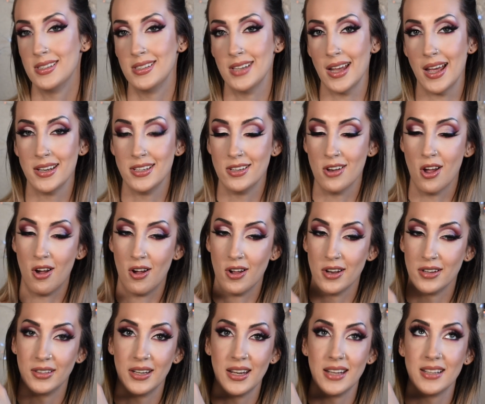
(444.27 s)

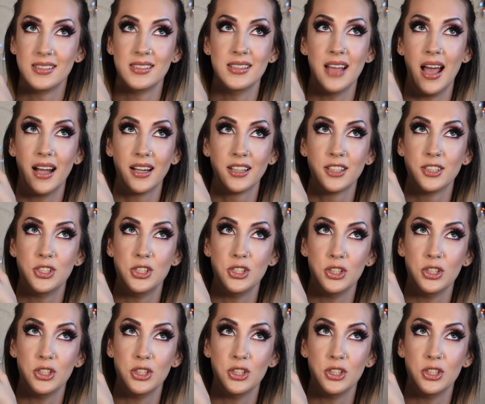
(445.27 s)
dead-on exact